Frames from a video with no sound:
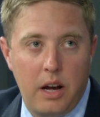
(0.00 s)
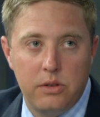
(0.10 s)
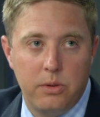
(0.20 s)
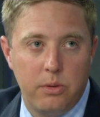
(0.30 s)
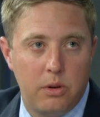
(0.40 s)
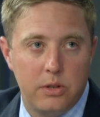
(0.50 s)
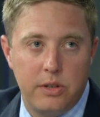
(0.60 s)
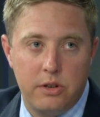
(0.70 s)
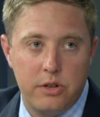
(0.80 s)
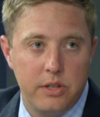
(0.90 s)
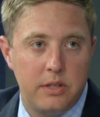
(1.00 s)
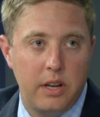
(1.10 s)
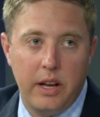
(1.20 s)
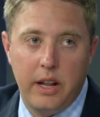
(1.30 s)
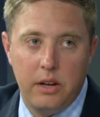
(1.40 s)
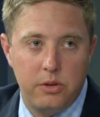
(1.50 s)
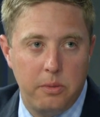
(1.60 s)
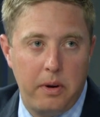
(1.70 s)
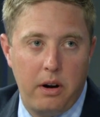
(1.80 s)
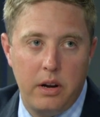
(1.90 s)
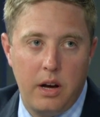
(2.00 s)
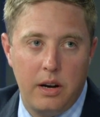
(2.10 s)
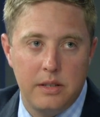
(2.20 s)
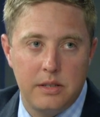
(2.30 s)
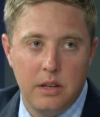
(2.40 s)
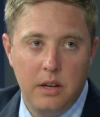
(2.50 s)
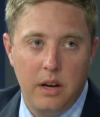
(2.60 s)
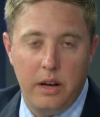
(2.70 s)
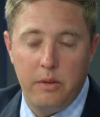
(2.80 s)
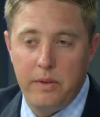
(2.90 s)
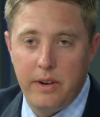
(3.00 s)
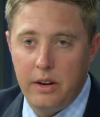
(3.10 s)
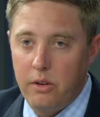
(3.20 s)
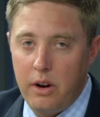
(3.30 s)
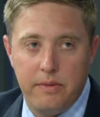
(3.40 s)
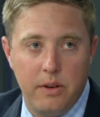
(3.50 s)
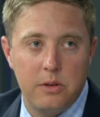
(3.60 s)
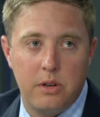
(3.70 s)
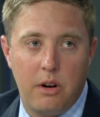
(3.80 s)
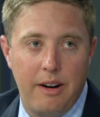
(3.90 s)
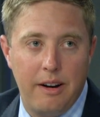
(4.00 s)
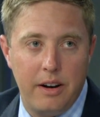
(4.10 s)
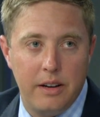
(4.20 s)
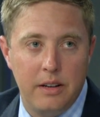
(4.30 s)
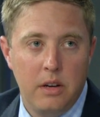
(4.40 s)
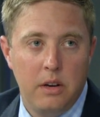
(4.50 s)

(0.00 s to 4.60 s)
it out to an oral surgeon, sending it out to a periodontist, and we've got great folks in our area,